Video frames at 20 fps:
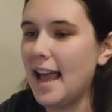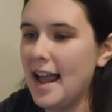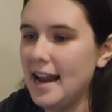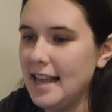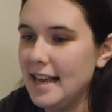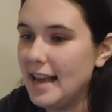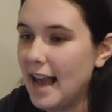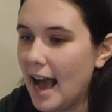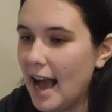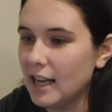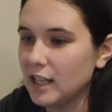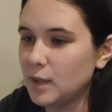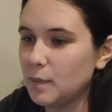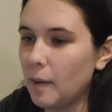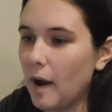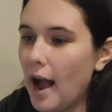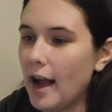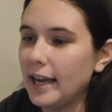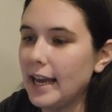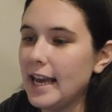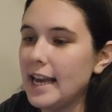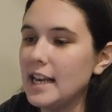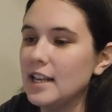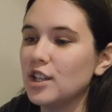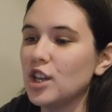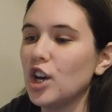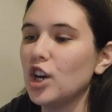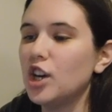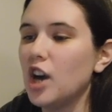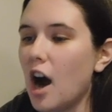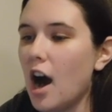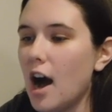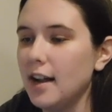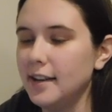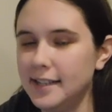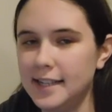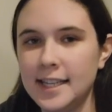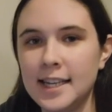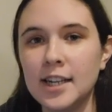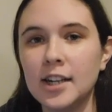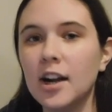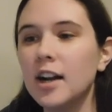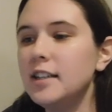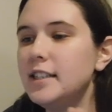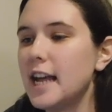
Eddie Kaspbrak is God tier.